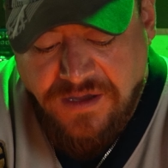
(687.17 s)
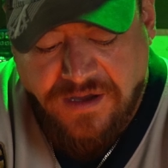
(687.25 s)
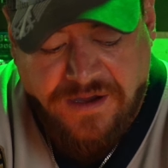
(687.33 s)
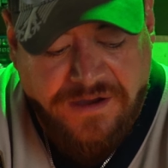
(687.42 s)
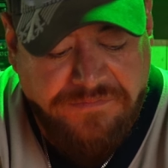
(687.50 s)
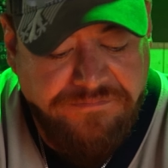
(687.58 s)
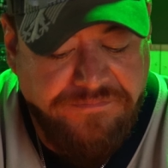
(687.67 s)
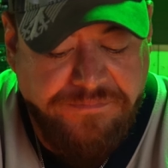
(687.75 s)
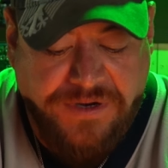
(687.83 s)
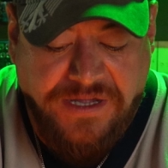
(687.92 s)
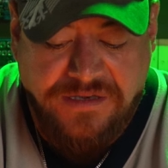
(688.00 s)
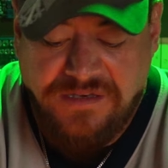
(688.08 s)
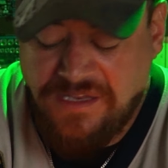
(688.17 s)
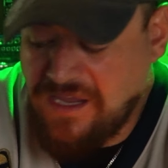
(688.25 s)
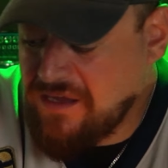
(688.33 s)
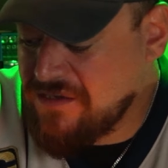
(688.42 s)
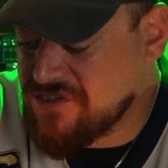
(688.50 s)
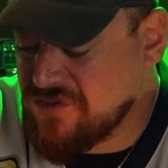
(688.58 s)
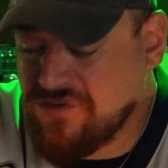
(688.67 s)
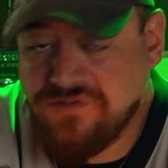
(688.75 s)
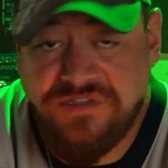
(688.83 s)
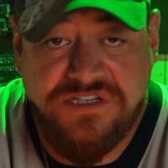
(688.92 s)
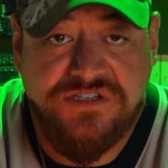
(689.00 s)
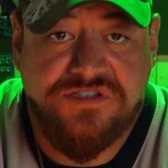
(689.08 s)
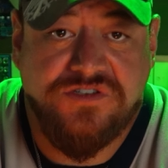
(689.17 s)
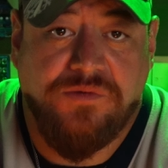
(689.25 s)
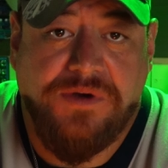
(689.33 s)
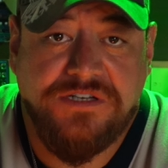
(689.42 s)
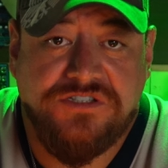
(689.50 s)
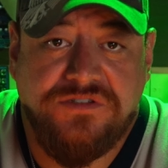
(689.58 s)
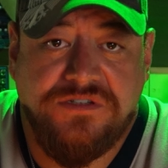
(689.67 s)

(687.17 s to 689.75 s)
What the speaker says: But yeah, so this is so much